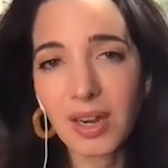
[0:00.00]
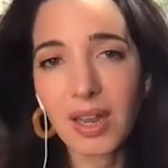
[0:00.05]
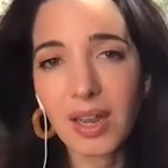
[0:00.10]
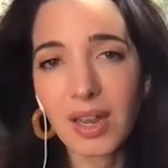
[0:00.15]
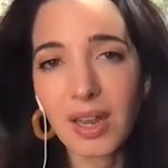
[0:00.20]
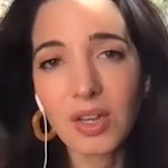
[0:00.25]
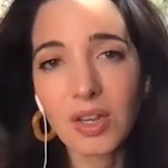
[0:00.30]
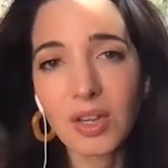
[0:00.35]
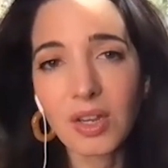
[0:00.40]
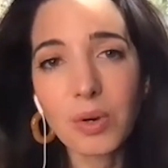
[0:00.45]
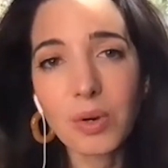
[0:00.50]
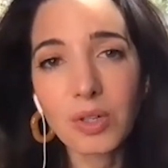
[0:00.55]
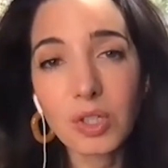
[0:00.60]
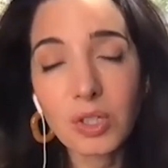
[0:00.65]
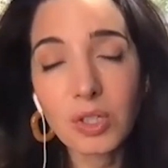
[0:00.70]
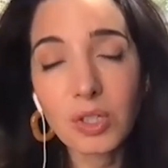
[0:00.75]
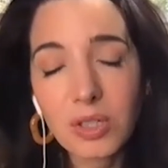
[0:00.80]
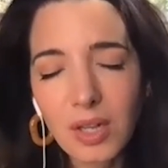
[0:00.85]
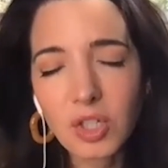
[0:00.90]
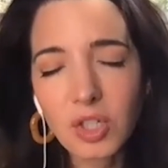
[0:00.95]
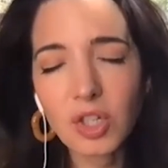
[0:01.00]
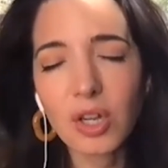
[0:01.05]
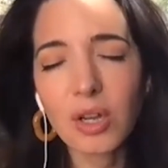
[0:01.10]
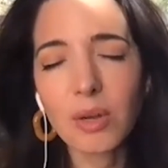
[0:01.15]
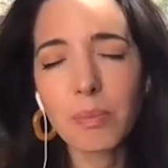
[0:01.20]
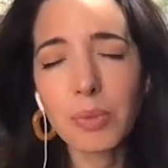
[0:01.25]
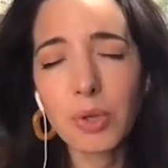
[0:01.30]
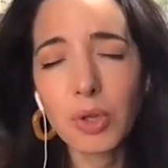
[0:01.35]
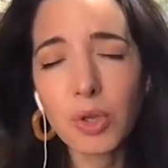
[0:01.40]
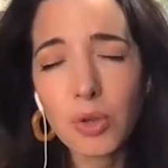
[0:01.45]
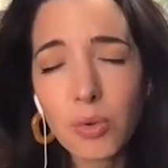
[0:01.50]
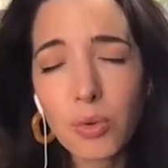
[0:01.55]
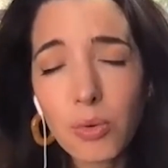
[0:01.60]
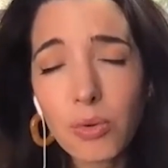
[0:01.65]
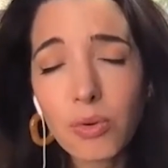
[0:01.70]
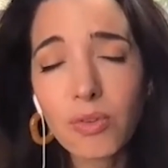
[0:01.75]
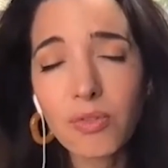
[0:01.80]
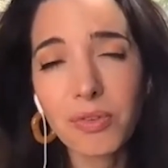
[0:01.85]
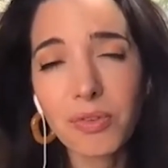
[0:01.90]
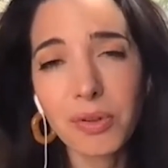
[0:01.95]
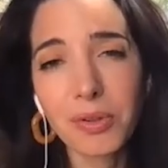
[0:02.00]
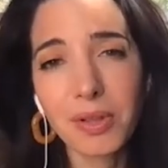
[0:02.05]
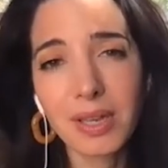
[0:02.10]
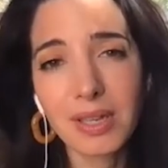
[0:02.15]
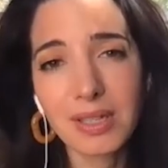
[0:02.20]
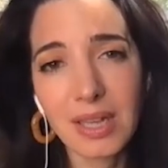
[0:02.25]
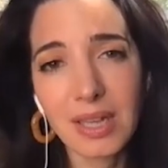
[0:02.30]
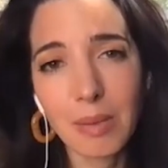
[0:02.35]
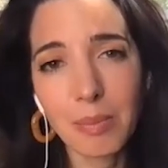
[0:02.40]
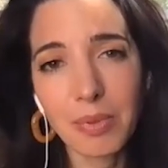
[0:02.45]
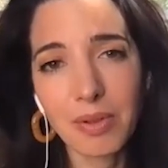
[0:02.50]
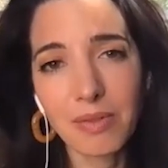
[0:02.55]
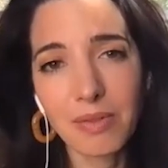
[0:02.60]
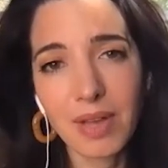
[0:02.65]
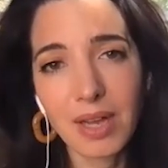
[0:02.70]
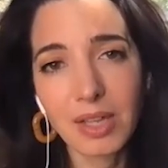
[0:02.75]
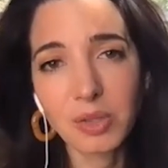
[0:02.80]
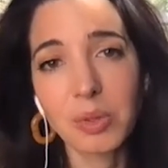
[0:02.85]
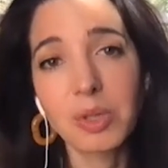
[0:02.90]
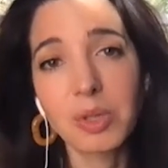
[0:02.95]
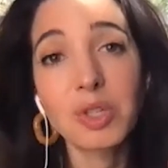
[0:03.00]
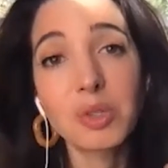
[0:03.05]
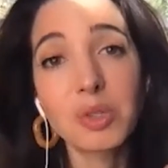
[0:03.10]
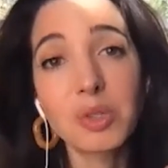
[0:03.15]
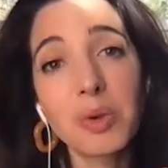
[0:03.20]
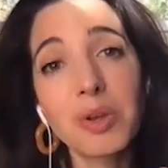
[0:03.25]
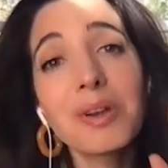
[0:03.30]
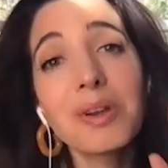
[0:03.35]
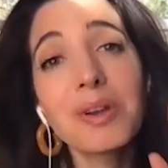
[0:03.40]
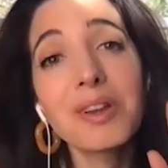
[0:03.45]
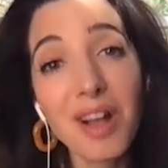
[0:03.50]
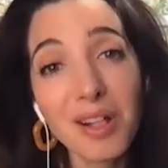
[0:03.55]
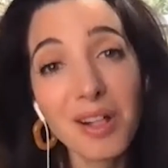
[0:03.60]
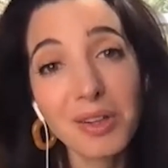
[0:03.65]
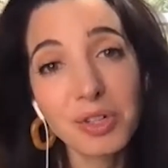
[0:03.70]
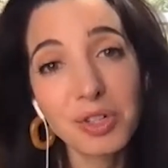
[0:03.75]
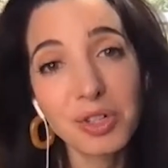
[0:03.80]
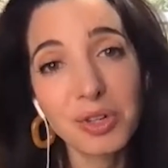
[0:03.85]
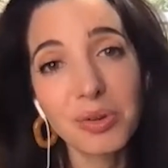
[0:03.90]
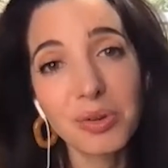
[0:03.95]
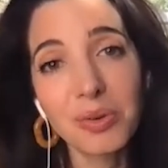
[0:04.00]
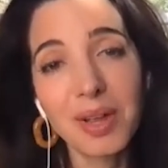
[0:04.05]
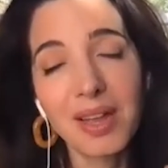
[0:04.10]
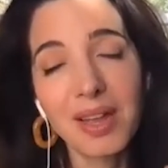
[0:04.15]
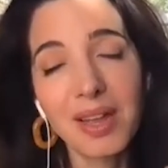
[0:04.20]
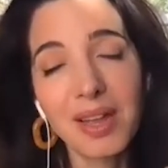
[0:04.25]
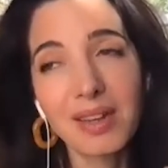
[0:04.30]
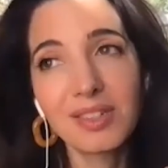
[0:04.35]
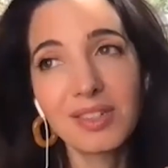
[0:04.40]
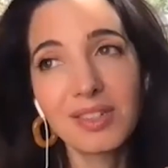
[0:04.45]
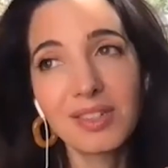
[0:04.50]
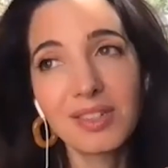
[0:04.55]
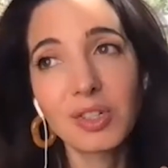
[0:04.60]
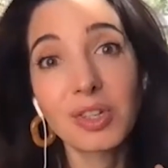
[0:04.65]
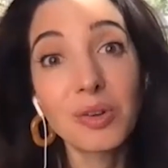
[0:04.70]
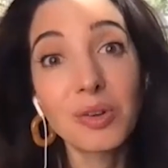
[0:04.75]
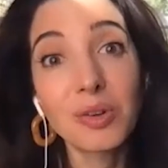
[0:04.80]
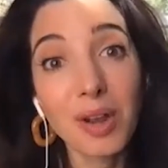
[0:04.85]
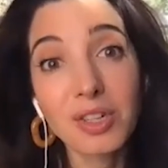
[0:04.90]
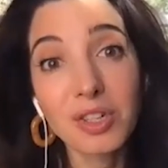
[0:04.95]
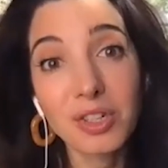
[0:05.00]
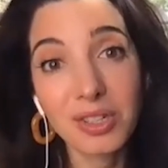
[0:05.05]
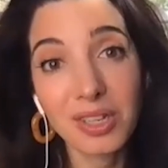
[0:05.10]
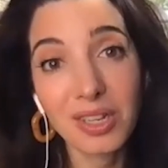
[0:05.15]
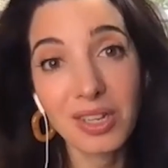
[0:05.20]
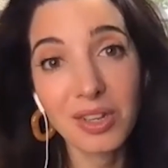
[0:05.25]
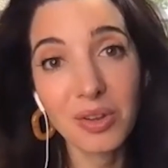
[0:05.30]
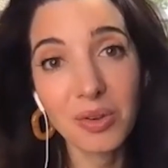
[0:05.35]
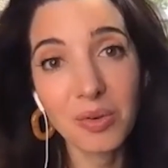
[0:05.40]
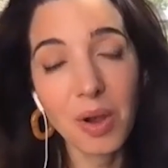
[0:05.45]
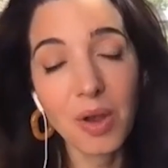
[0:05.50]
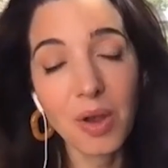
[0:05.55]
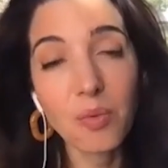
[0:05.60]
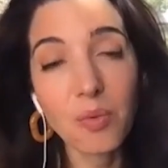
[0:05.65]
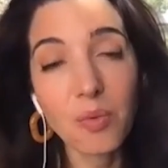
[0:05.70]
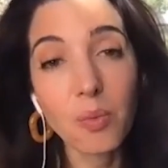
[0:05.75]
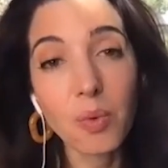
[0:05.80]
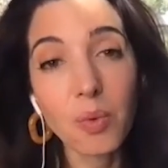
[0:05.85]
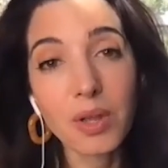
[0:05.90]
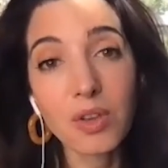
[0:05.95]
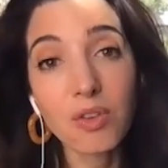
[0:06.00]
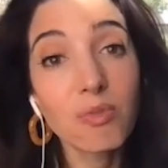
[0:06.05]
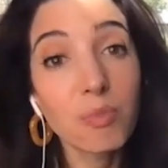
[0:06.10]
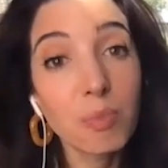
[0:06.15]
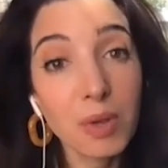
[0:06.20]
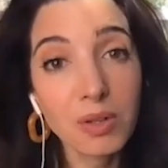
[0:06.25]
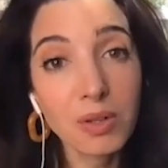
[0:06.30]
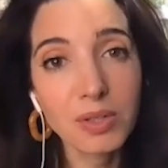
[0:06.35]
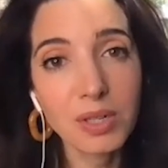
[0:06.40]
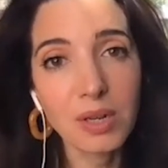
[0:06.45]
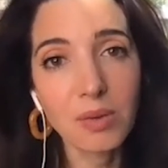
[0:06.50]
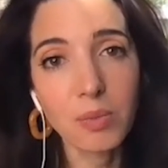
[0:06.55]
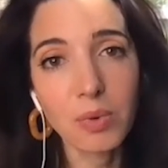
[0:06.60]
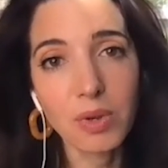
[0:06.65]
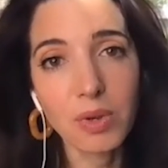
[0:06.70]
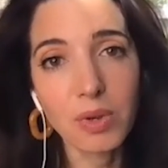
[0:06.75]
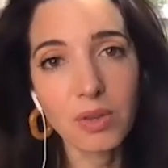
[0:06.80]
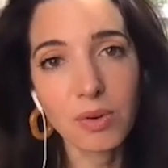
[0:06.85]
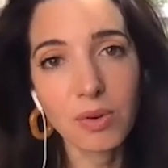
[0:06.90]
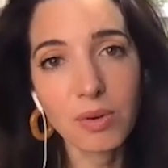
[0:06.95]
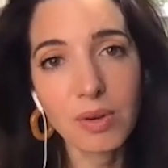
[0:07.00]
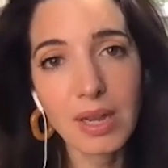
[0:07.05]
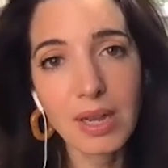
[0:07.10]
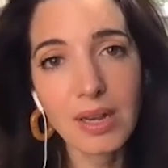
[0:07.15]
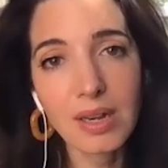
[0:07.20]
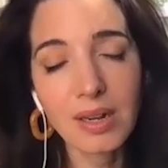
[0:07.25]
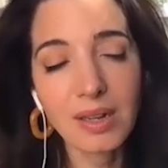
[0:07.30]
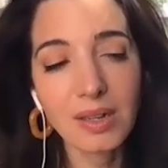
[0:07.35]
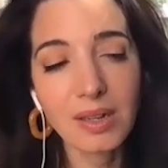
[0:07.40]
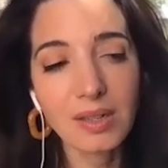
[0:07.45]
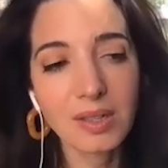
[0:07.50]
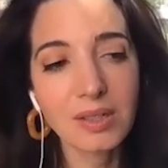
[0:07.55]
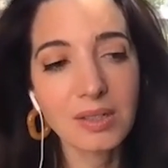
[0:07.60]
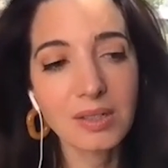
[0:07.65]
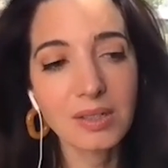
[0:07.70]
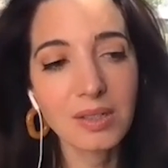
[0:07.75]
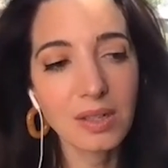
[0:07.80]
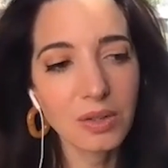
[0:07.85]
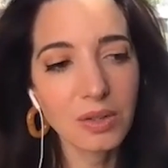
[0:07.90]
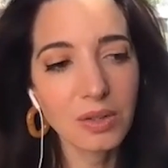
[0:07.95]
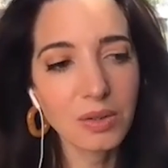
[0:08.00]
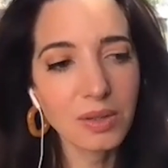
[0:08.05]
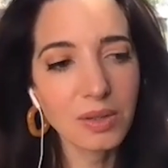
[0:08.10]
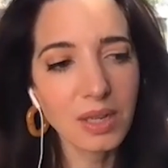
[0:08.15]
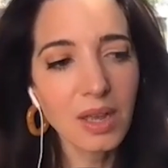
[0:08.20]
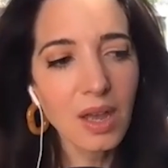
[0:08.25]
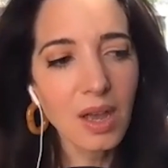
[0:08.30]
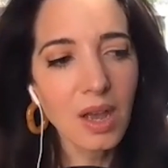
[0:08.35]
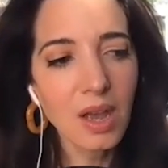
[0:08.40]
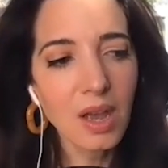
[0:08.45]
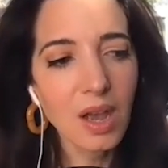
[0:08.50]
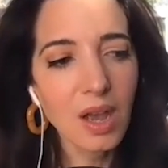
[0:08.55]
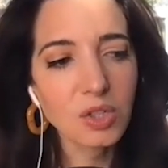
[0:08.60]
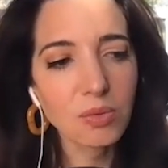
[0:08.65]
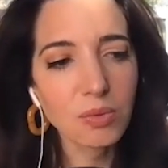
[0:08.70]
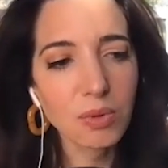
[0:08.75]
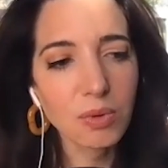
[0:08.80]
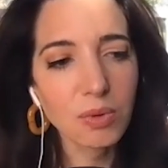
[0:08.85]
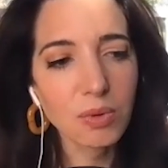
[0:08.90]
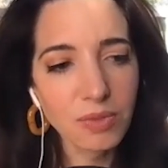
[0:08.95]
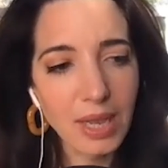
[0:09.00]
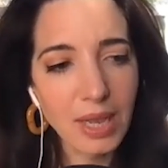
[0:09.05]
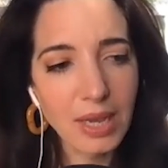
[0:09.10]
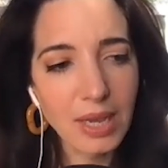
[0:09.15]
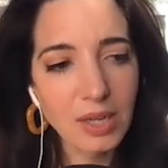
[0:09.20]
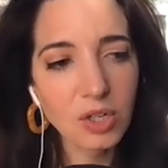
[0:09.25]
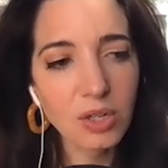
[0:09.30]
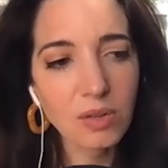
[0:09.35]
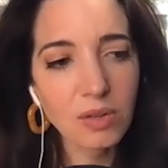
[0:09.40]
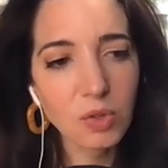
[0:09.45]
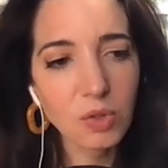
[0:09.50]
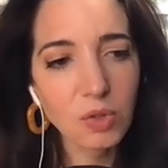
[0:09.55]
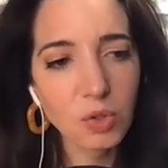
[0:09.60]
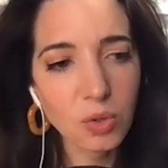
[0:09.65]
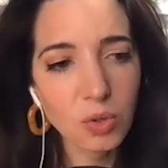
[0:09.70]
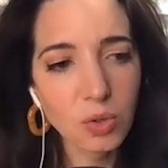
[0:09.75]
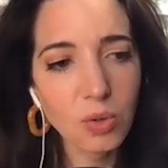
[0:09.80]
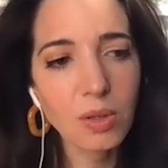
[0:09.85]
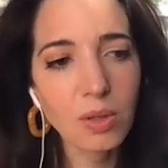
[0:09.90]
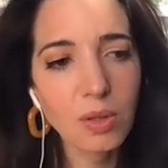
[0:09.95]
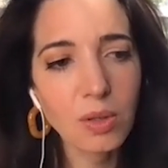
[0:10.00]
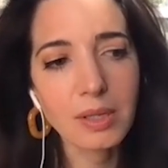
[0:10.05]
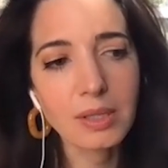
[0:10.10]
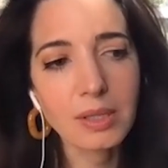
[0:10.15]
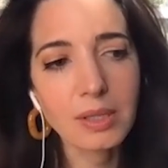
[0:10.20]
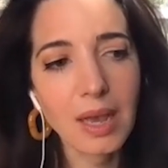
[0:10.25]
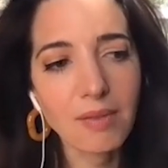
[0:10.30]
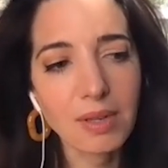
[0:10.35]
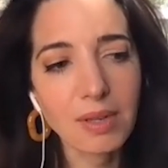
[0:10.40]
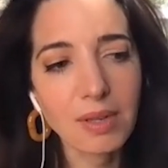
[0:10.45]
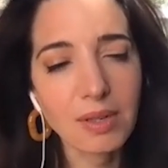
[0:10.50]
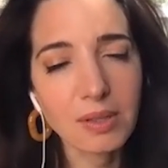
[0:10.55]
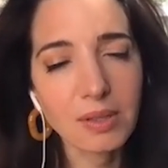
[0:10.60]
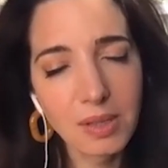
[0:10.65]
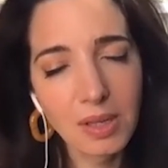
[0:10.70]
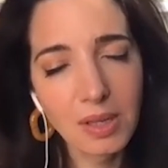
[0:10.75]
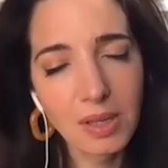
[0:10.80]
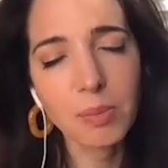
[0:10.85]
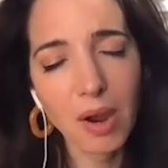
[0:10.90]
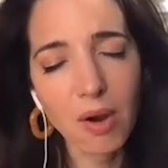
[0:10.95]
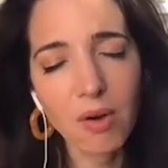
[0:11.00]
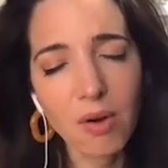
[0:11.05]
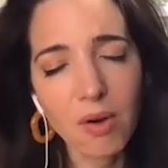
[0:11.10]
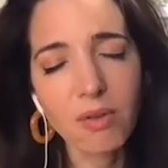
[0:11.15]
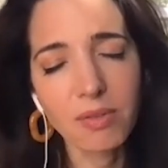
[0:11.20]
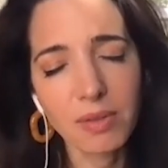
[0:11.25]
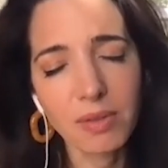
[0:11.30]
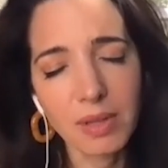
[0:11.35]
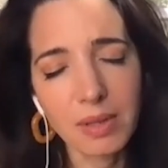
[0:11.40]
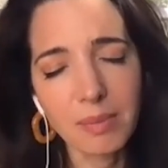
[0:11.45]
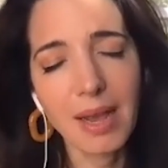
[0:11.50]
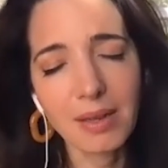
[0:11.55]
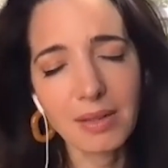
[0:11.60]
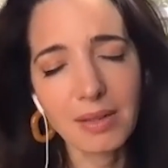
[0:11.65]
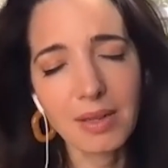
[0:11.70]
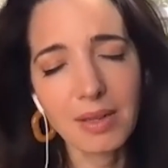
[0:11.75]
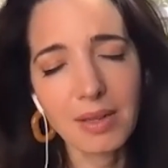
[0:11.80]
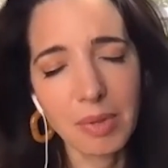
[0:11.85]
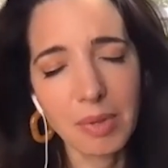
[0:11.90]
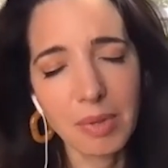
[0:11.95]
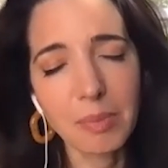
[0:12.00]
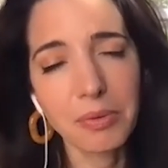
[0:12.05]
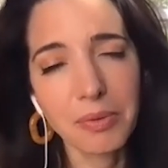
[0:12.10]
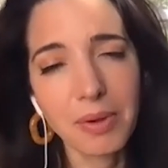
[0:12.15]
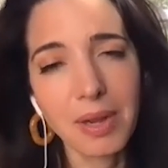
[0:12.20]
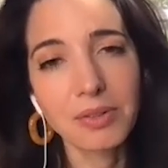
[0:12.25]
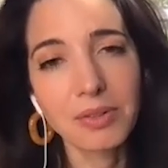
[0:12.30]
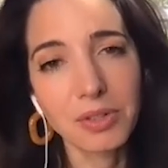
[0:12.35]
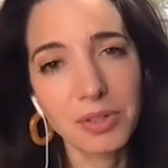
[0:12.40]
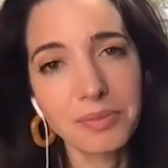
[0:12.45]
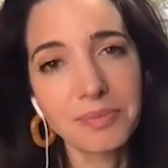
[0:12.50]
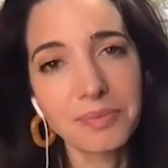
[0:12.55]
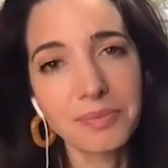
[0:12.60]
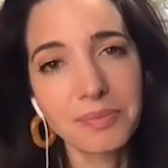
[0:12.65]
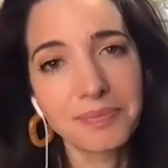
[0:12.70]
And you are such a beautiful example of that. So I just want to acknowledge you and just congratulate you on what you've built and what you've created, because it's a reflection of your soul and it's having such a powerful impact on people around you.